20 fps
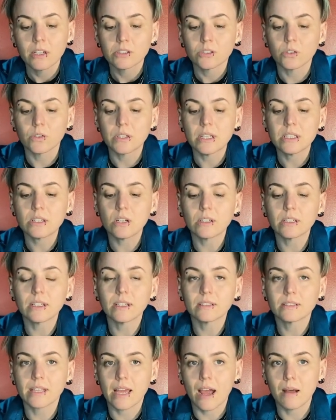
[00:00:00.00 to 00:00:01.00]
So these are
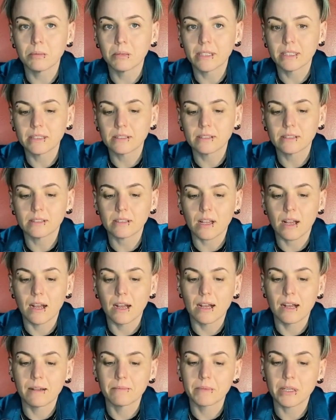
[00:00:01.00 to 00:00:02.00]
little tablets
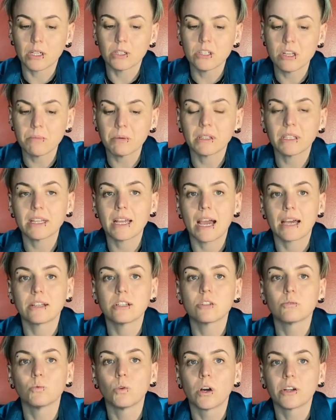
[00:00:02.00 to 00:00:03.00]
that are typically added
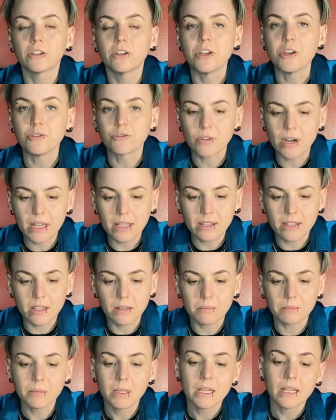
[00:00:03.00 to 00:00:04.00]
to water and you drink
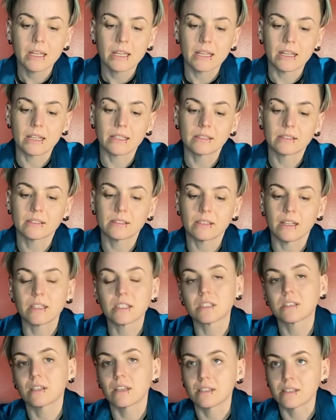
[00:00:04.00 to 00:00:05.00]
them. It's
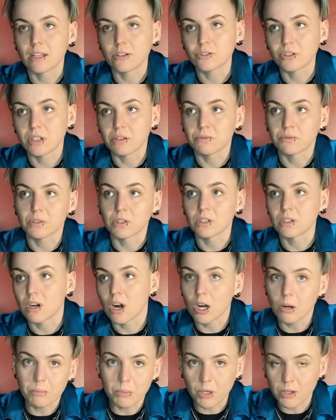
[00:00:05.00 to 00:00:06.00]
essentially for
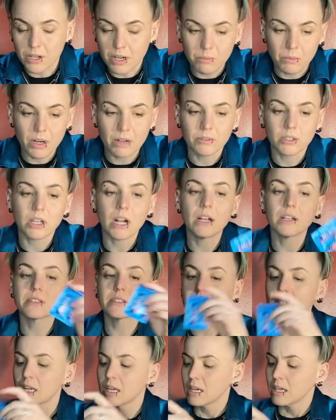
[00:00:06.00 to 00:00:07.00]
heartburn and whatever
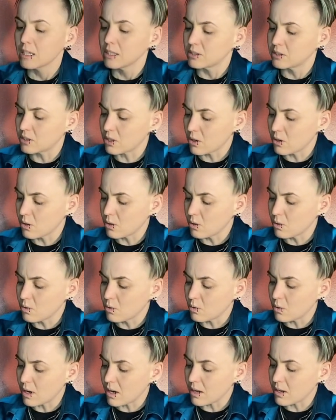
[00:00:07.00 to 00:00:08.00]
else.
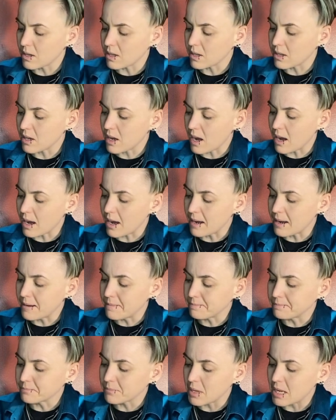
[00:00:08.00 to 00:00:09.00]
So
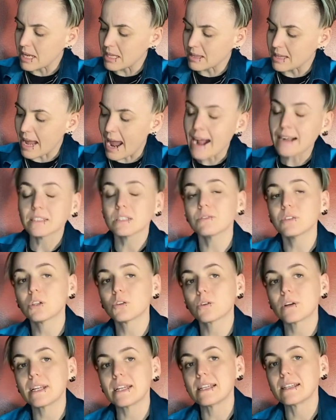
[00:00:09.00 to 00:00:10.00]
the active
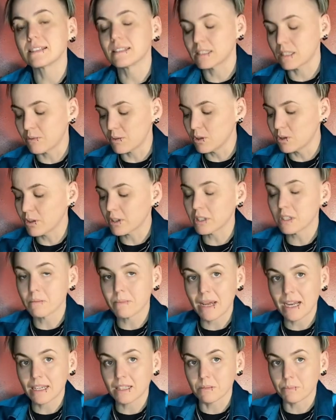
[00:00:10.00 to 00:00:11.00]
ingredients, if you look on the
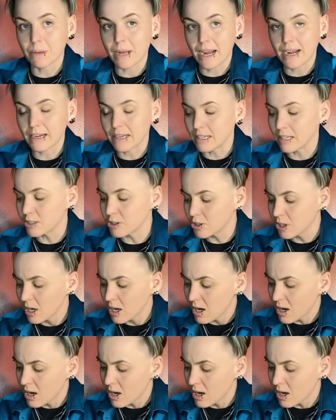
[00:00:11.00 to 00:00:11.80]
back of the package,